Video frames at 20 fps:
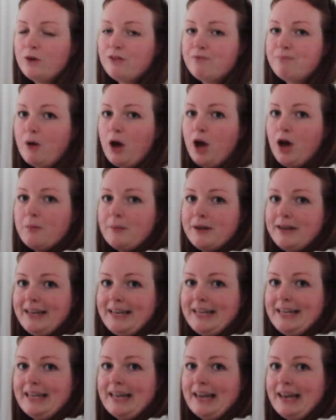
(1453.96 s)
We've
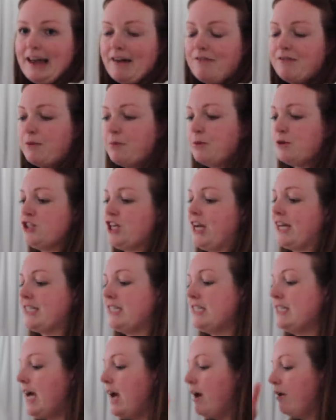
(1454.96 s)
permanently left the
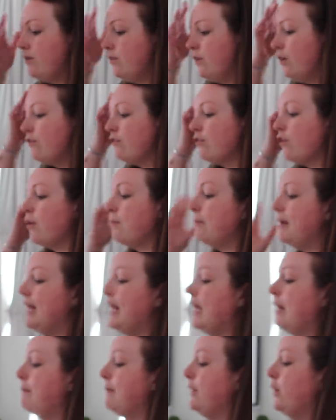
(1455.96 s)
projector down for a
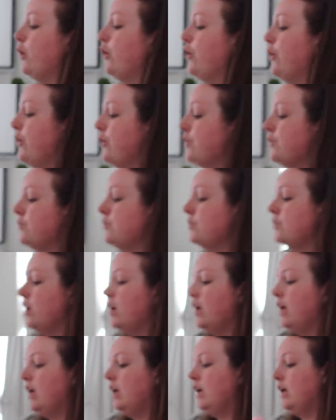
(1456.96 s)
minute because,
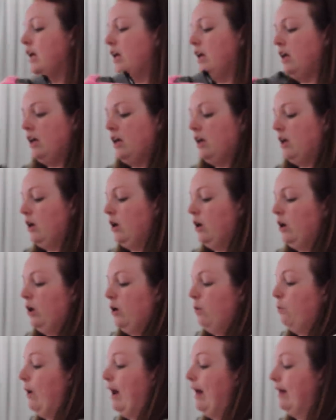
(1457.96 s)

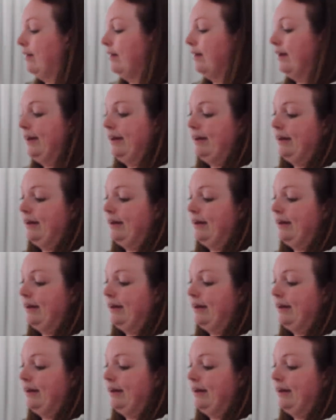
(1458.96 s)
well,